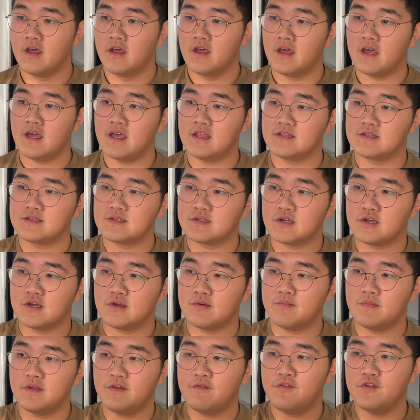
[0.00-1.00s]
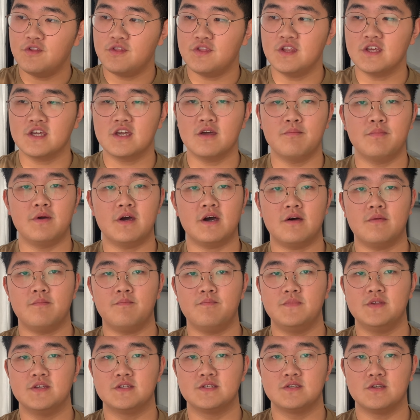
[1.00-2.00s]
And so if you think about
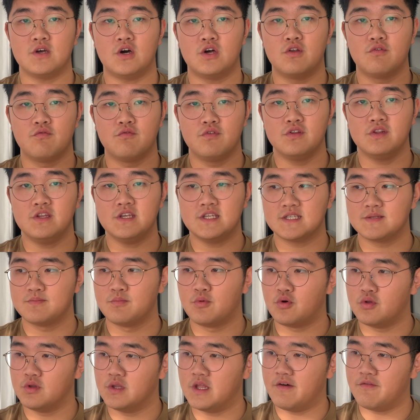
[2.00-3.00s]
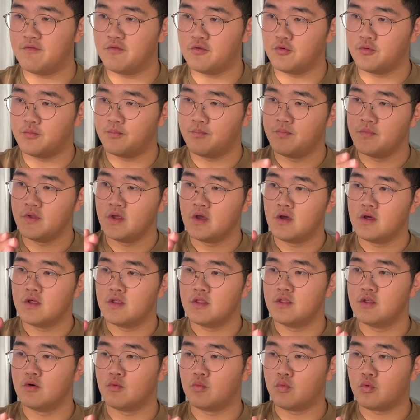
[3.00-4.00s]
this on a really small level,
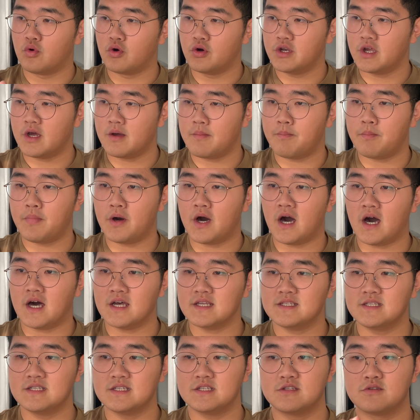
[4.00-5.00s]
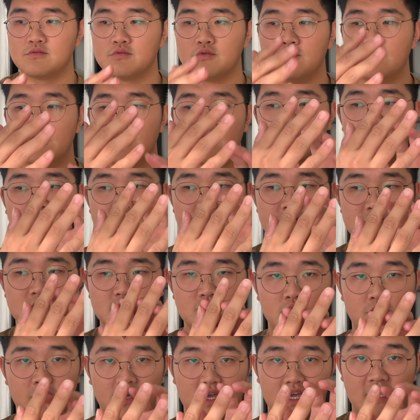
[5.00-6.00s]
the water passes through the gaps in
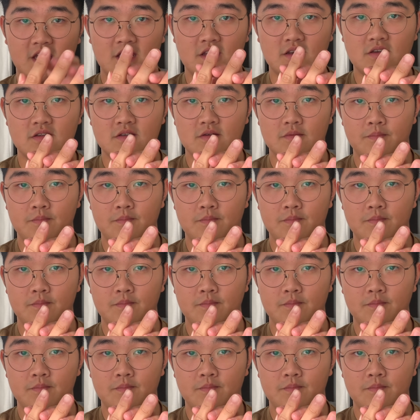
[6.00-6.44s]
your hand